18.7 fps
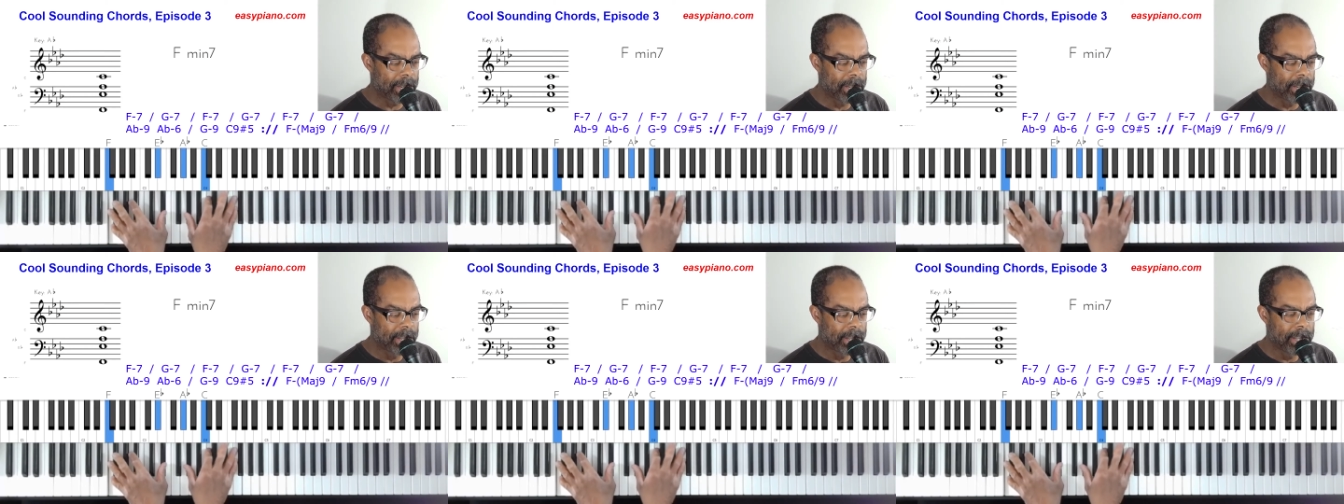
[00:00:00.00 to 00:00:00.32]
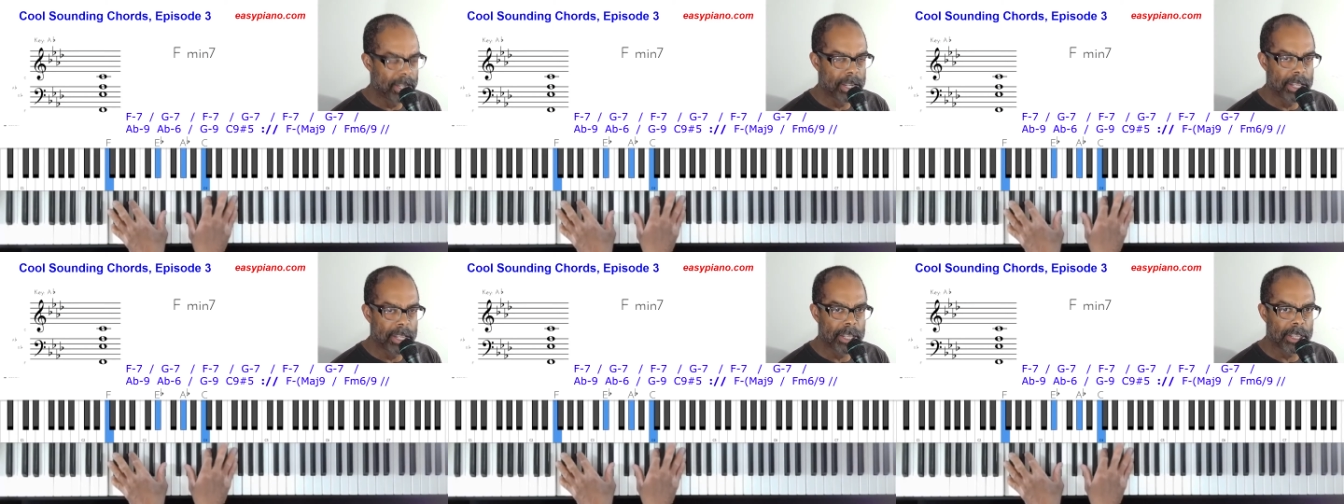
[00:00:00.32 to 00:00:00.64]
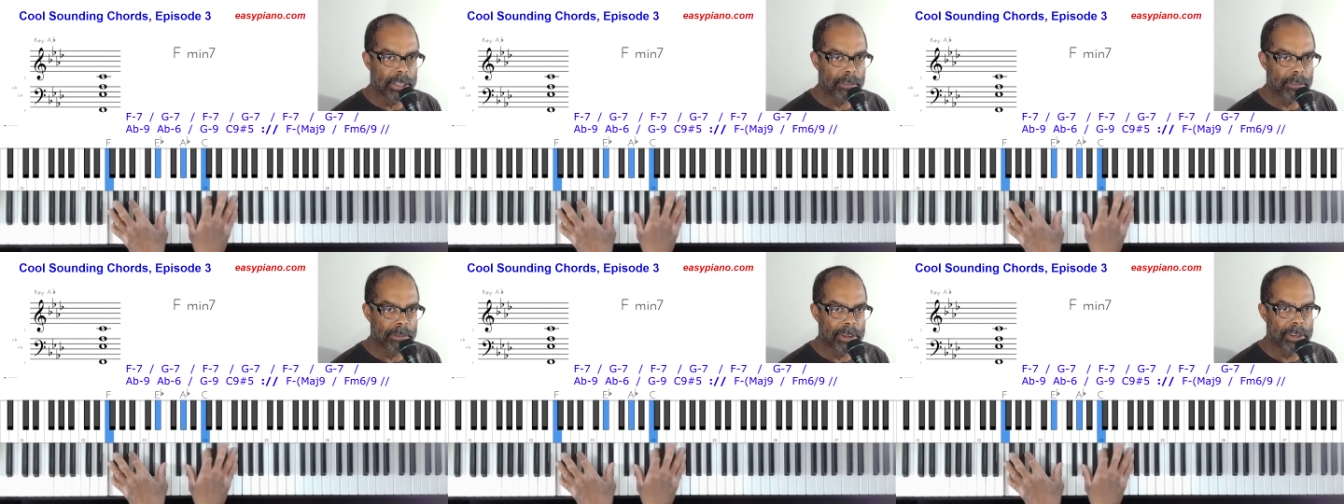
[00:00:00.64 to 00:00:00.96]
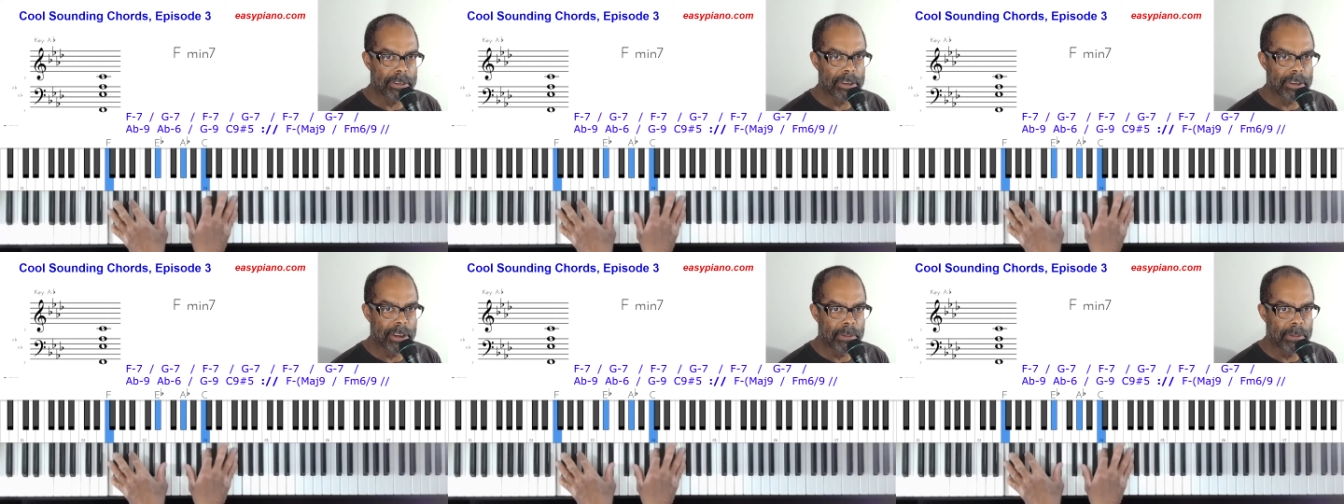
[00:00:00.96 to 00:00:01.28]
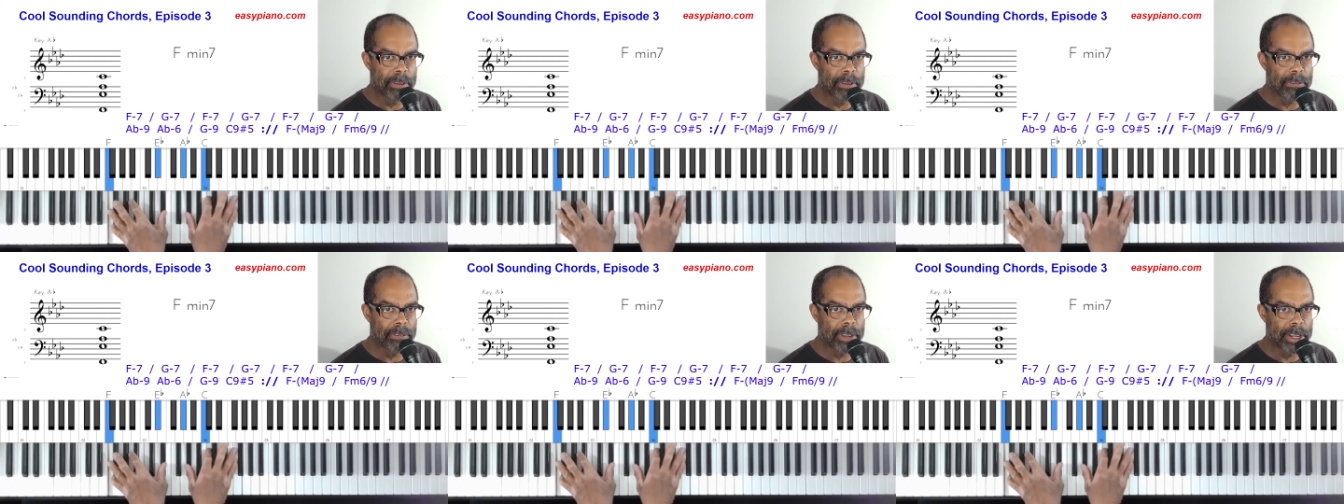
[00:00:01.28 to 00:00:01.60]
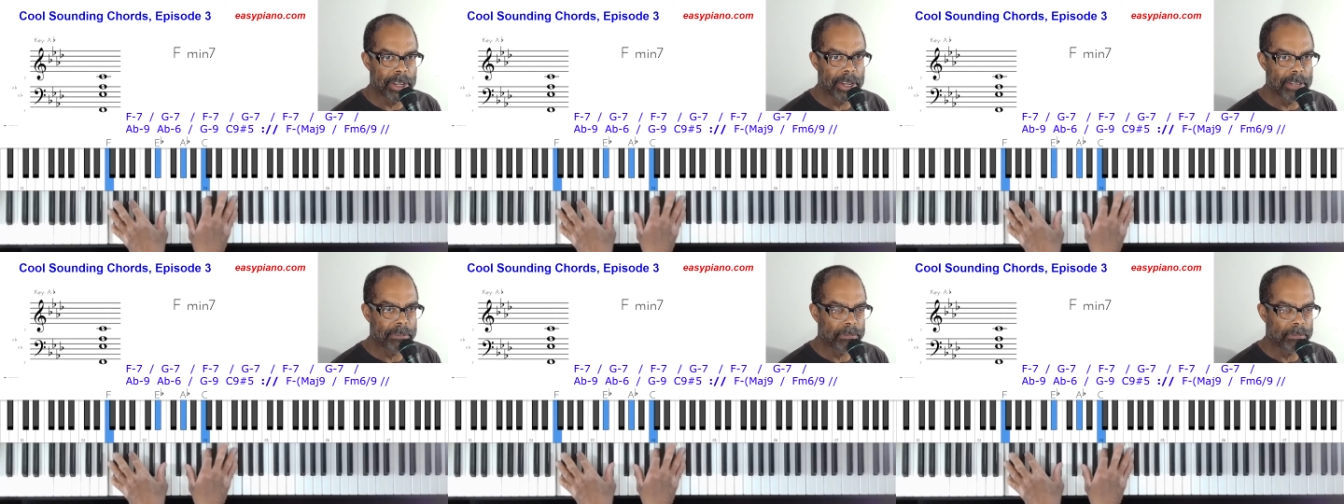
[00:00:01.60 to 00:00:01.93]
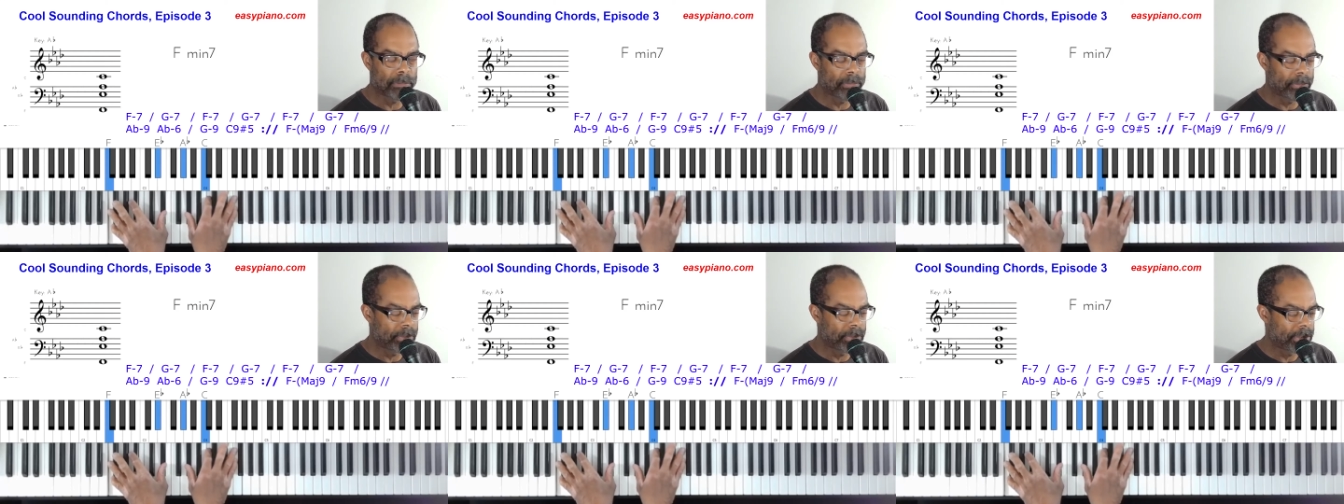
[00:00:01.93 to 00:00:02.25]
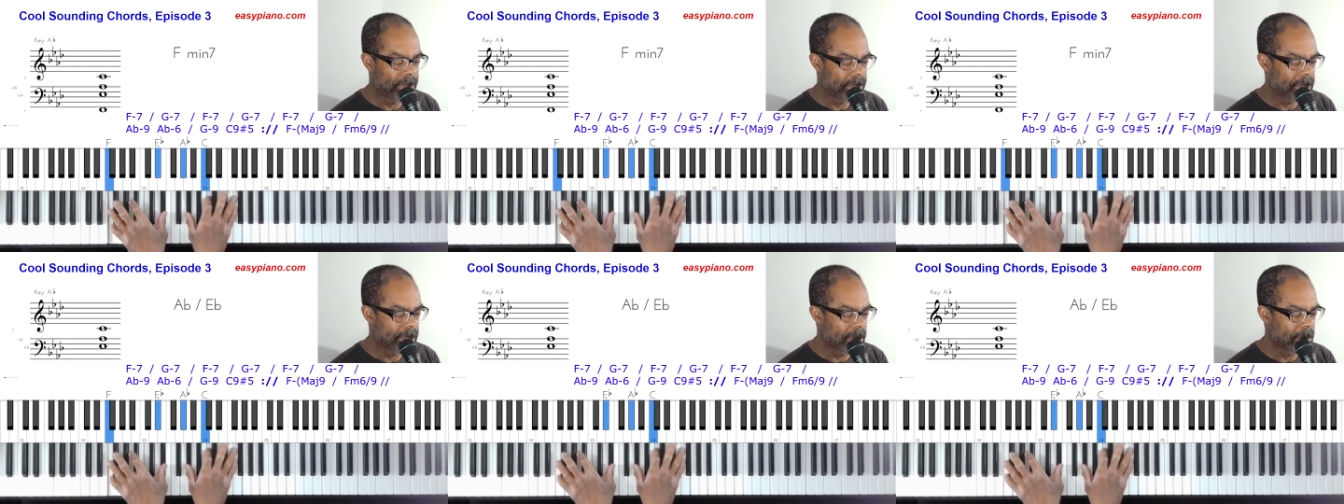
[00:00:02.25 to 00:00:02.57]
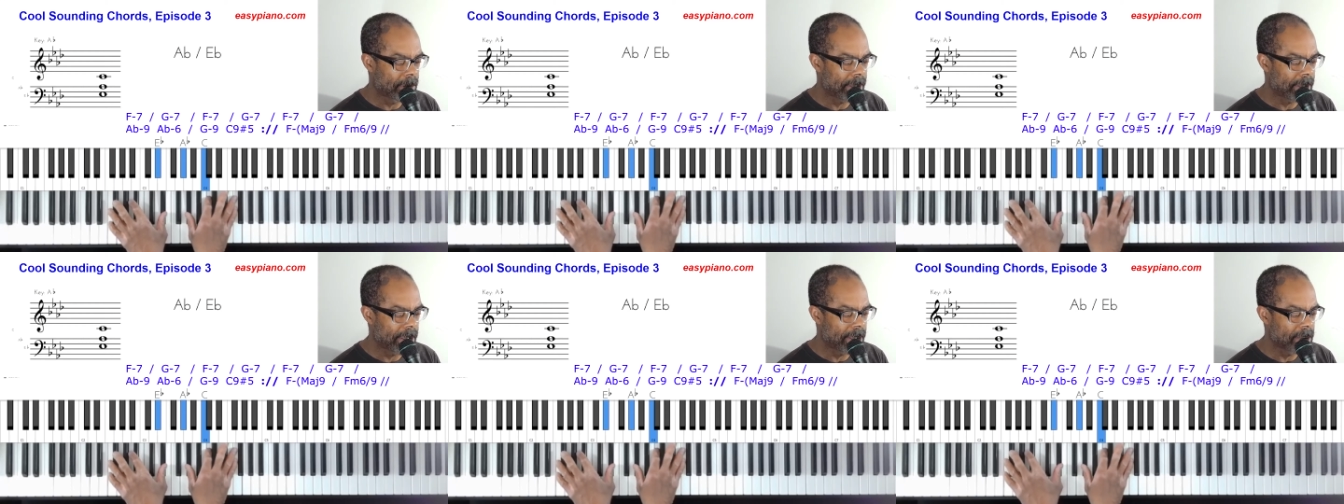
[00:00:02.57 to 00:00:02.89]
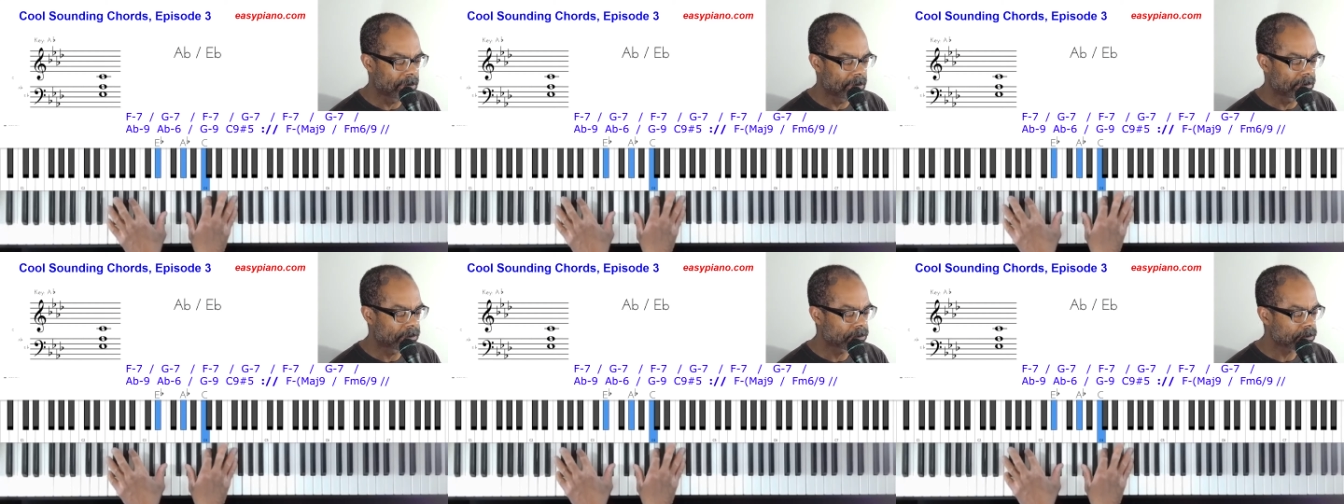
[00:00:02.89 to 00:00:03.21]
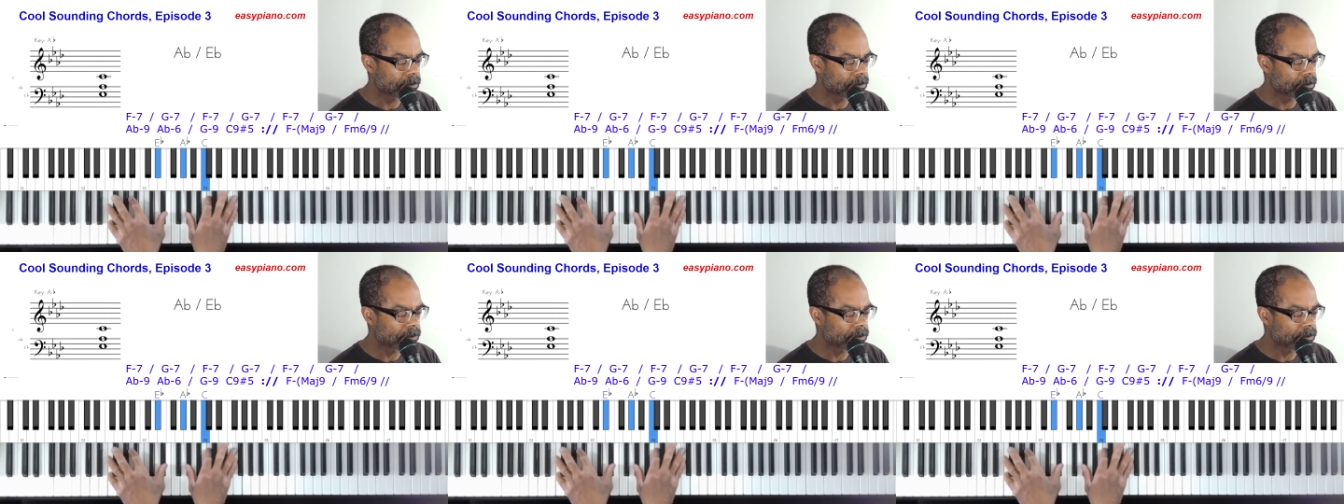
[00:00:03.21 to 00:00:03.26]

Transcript: the 3 is going to be flat. So we have